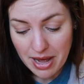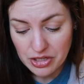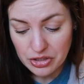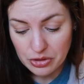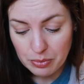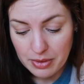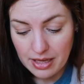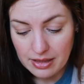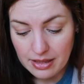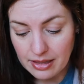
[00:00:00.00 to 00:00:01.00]
Magic Loop
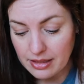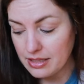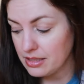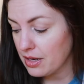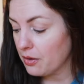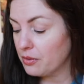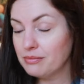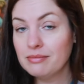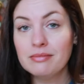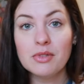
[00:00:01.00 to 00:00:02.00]
kick lately, so
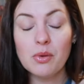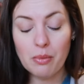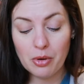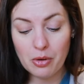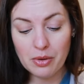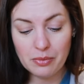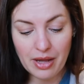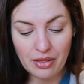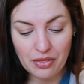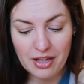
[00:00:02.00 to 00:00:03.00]
that's what we're going
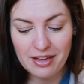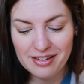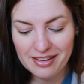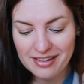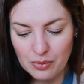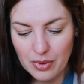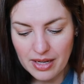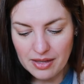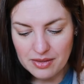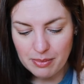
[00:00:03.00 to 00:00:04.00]
with. What
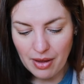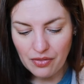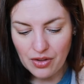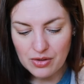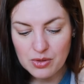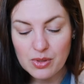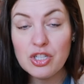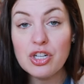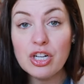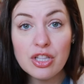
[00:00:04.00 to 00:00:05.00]
else about those? So I
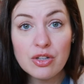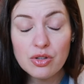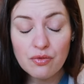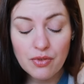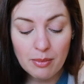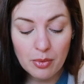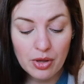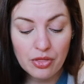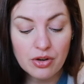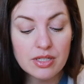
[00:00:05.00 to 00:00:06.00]
started those on
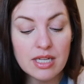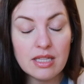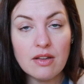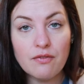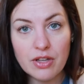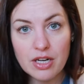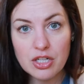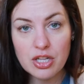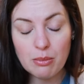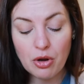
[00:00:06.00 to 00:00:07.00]
February thirteenth and
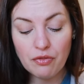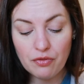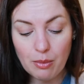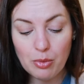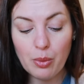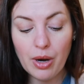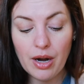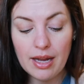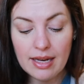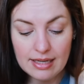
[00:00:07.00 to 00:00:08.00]
finished them on
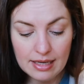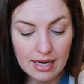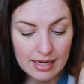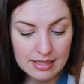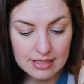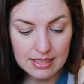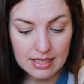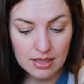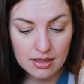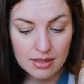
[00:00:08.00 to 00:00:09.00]
February
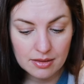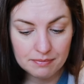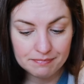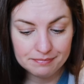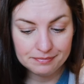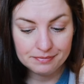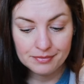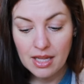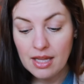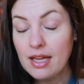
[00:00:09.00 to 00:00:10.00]
nineteenth.
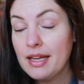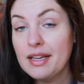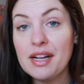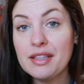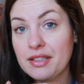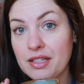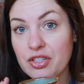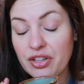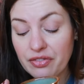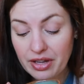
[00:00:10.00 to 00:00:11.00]
And I think that's
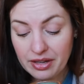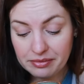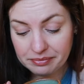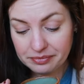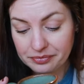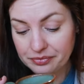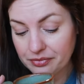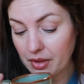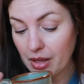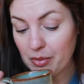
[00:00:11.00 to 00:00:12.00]
all I've got
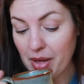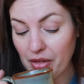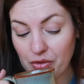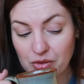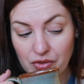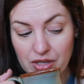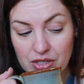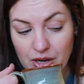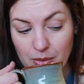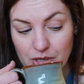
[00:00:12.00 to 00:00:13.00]
about those
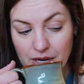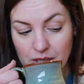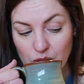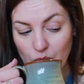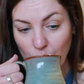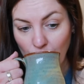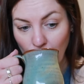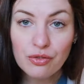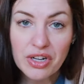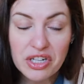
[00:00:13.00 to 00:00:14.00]
finished objects,
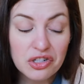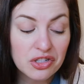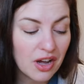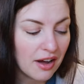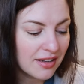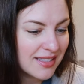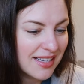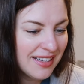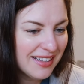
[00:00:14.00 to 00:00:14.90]
or finished socks.